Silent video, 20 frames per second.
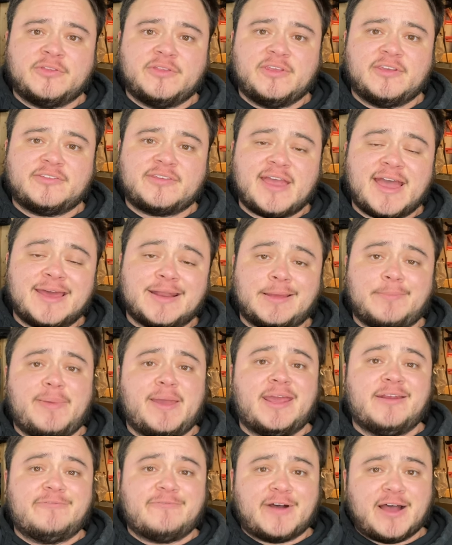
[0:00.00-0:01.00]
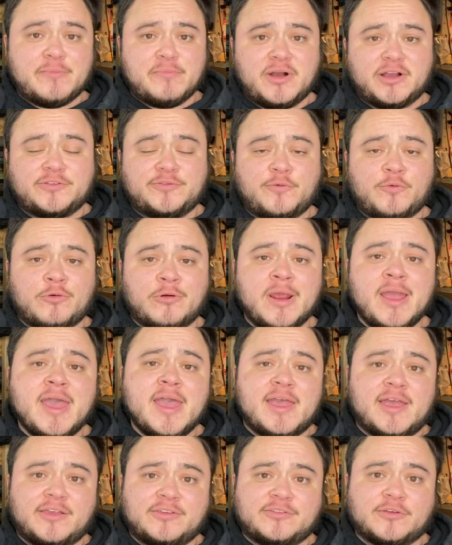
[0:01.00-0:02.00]
This hat I paid $5 for
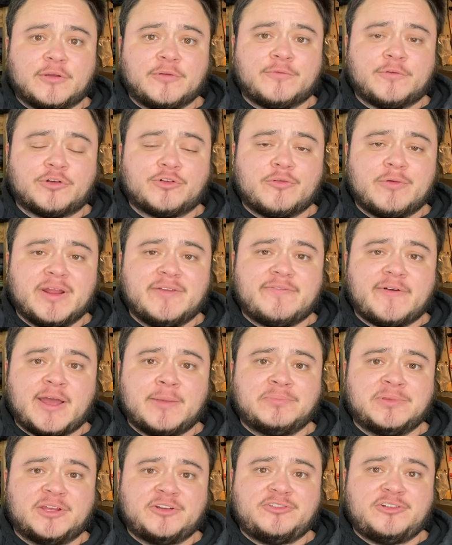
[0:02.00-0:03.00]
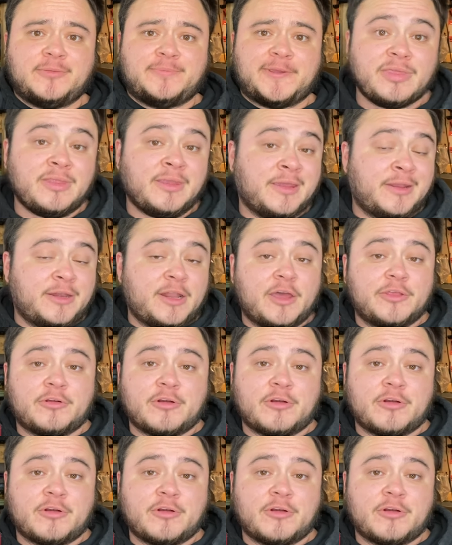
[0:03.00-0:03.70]
and sold for 25 plus shipping. Another